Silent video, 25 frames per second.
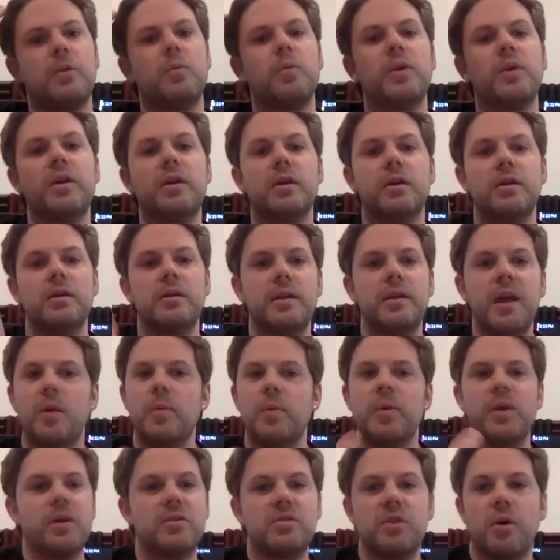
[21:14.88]
we
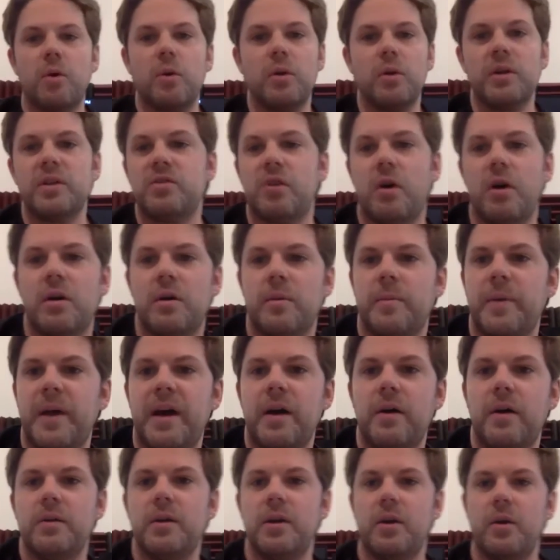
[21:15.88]
could totally talk
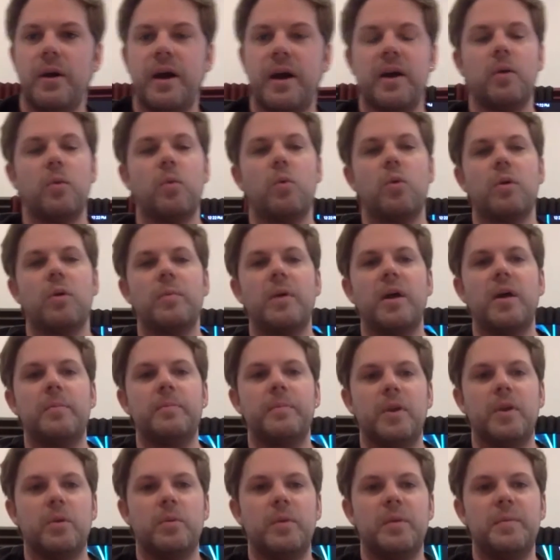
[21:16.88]
about, how to warm
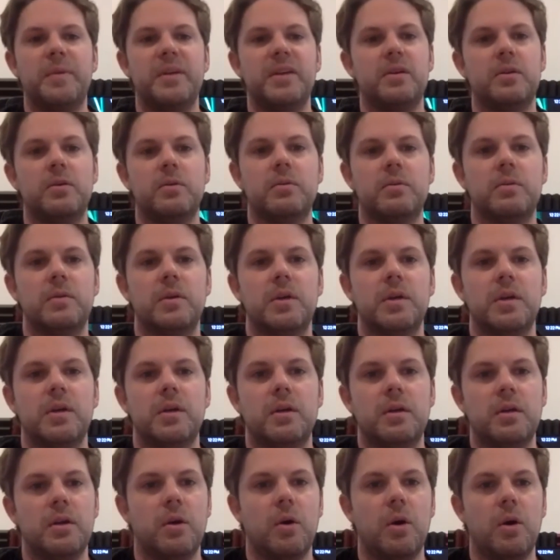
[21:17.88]
up, maybe do,
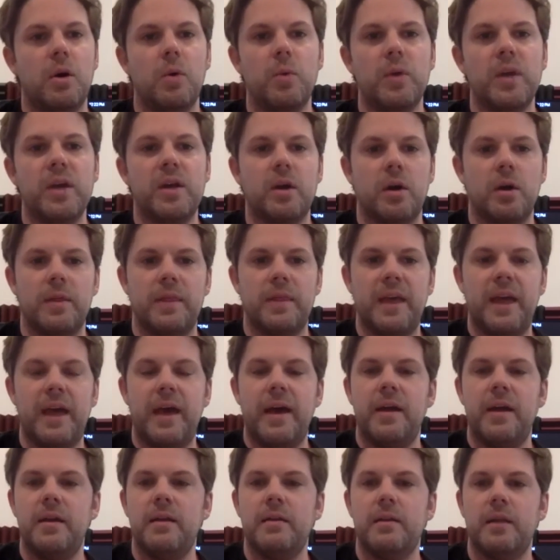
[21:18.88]
a week on
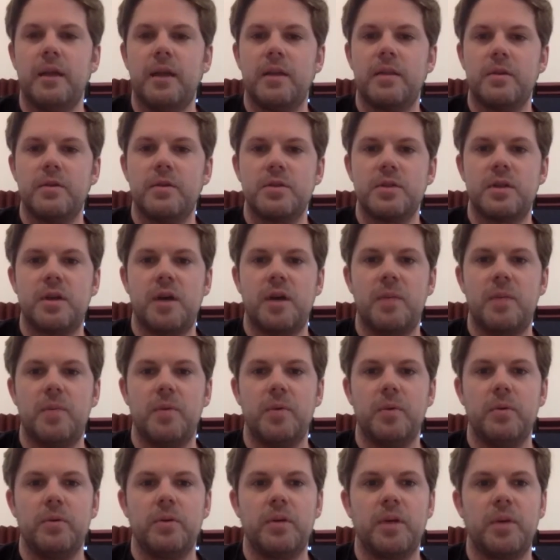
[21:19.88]
that. And like, there's a
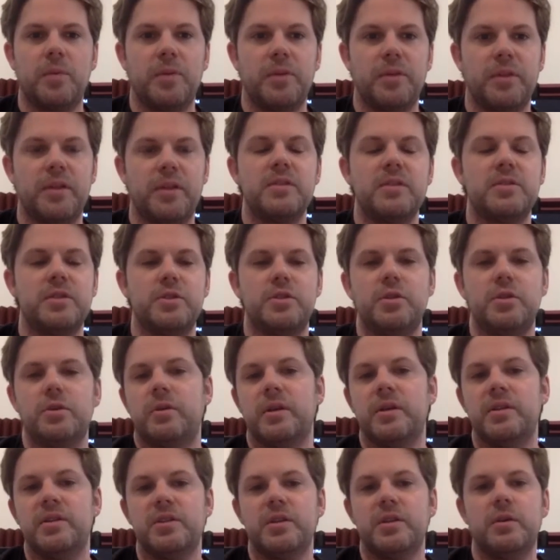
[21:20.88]
couple things that you
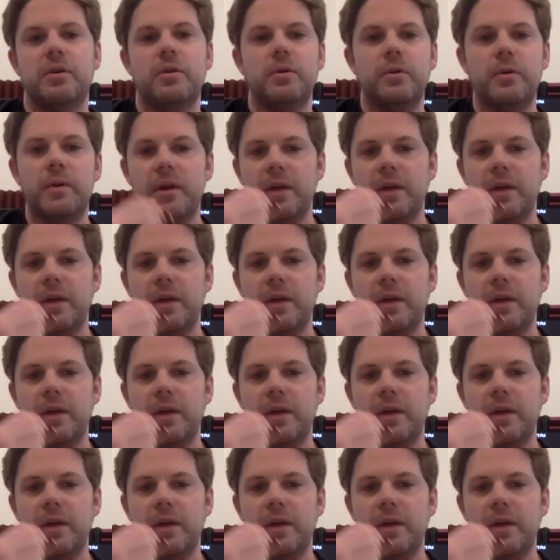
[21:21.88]
can do.